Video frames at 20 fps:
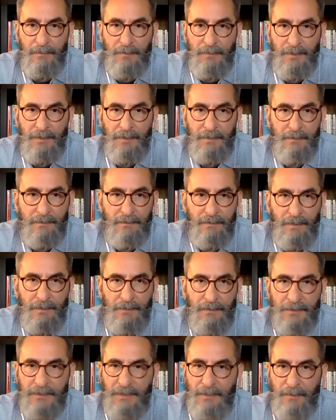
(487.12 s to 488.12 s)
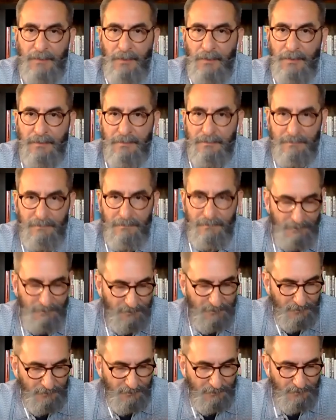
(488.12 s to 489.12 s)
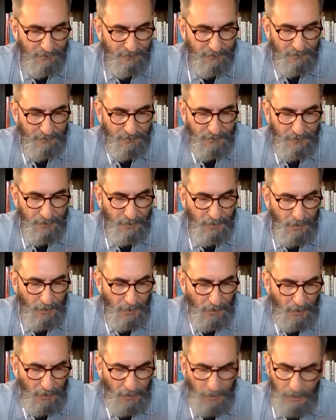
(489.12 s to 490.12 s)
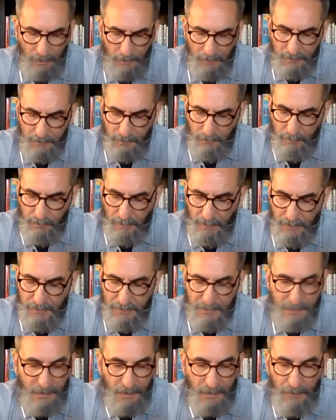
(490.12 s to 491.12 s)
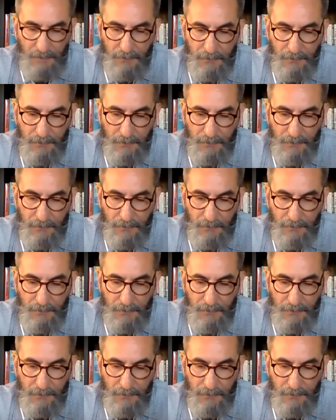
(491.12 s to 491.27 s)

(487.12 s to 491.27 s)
going to, I'll just keep going. Okay. Uh, so pages 10